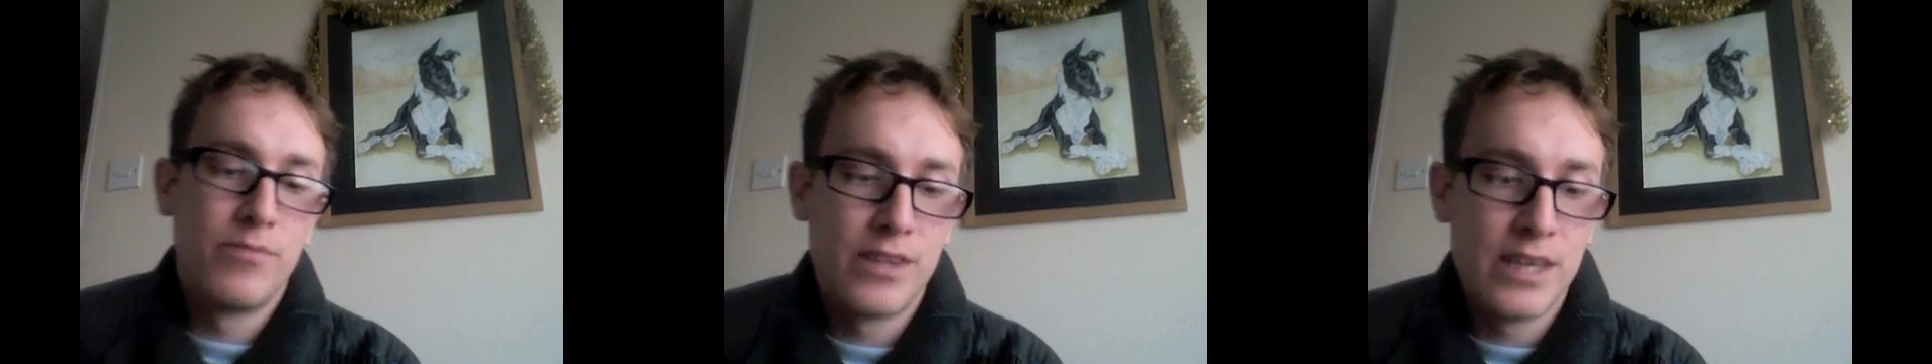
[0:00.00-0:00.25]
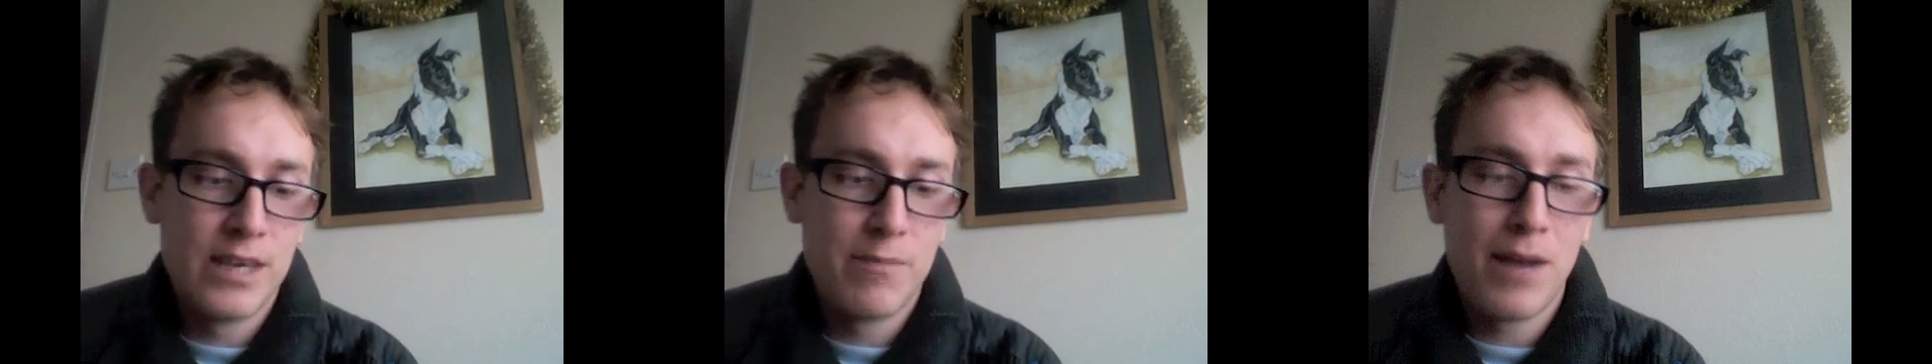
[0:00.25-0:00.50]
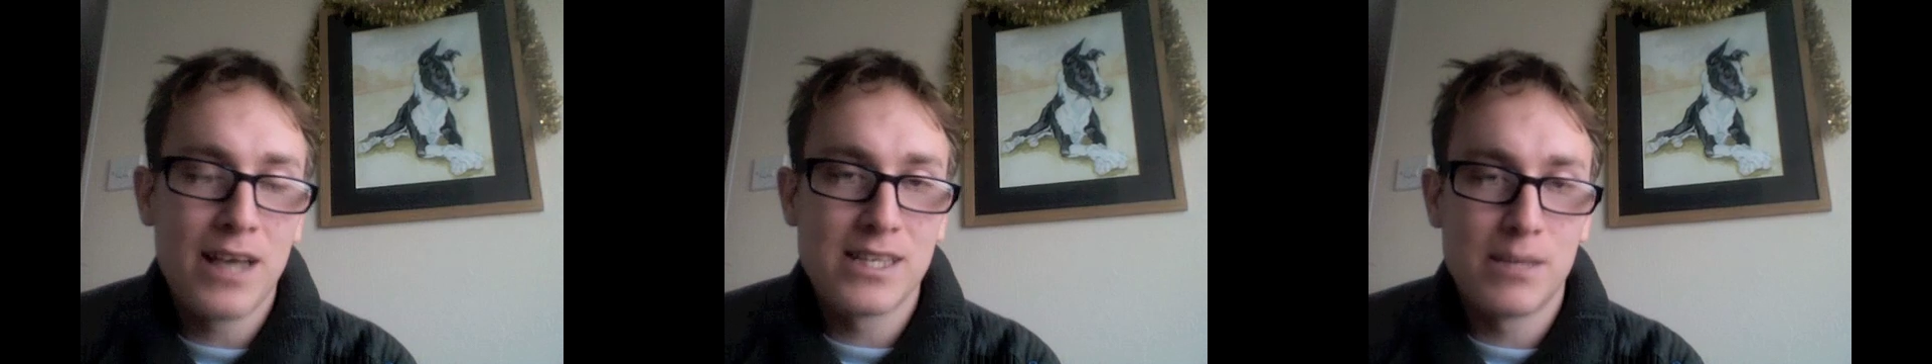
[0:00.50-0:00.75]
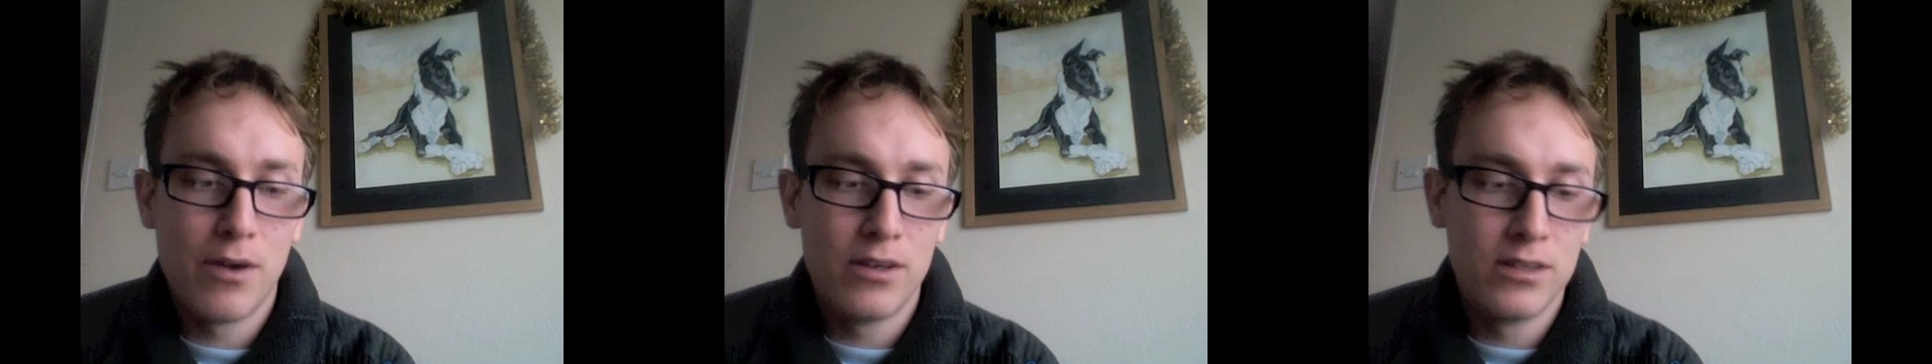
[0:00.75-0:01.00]
The
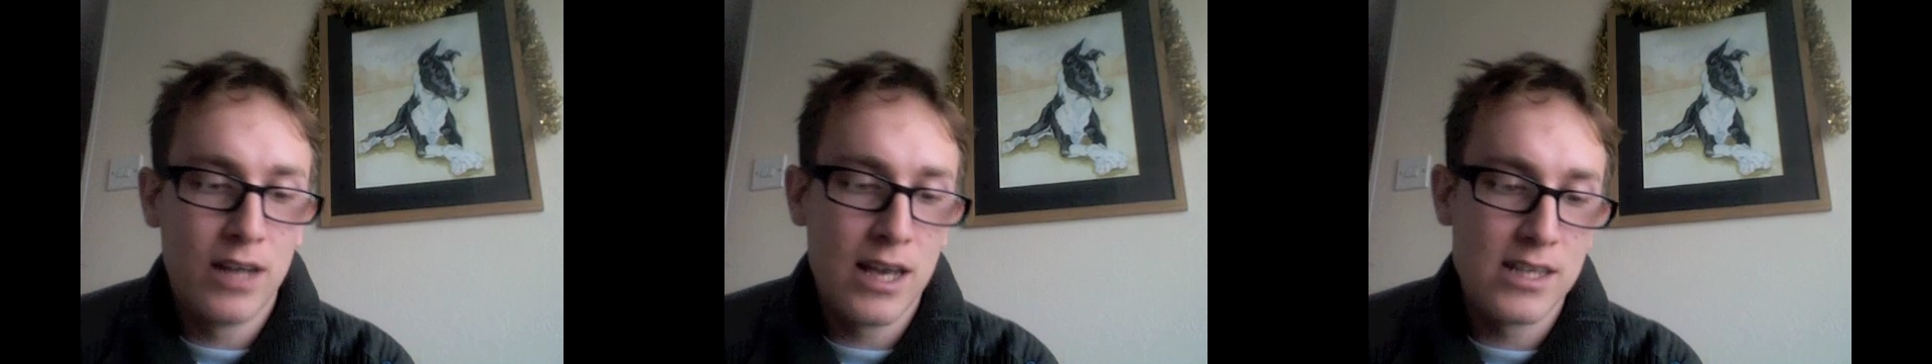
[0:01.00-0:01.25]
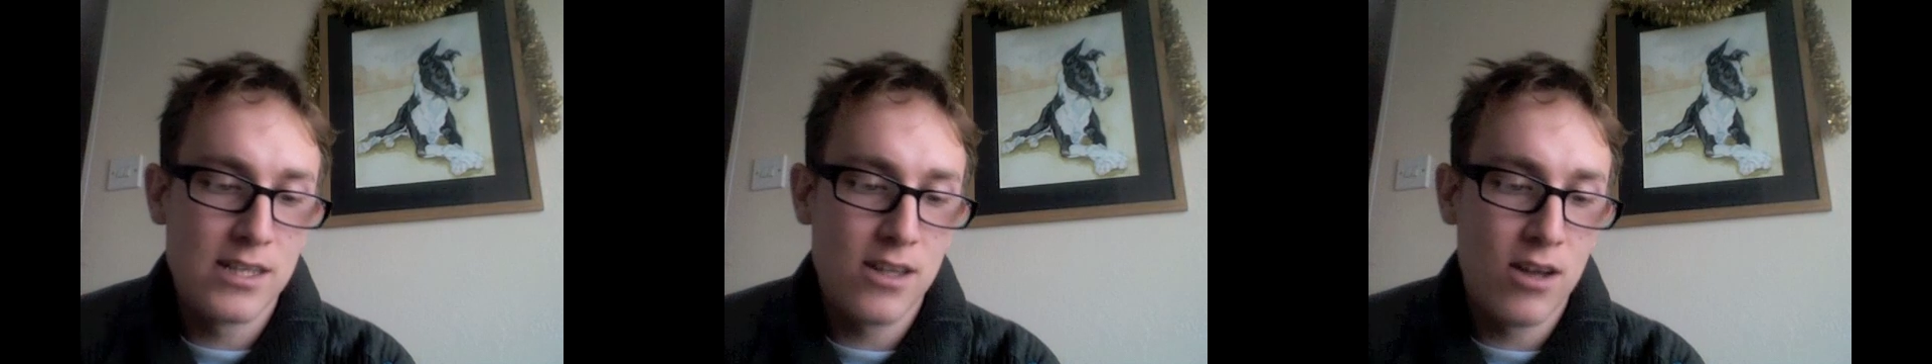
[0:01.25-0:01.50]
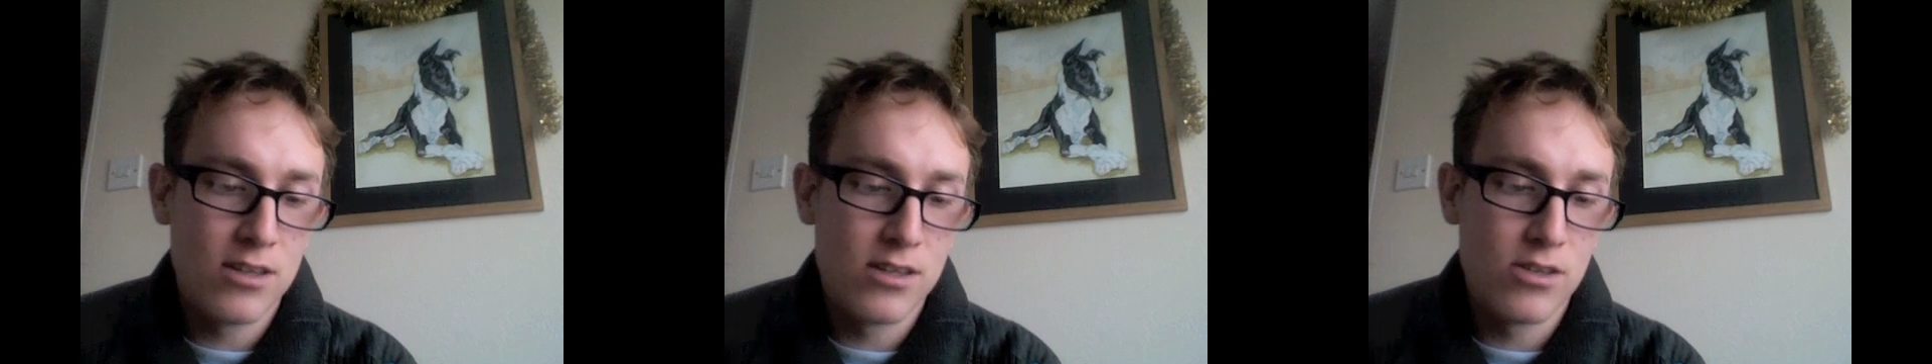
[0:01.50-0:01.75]
plastic button has started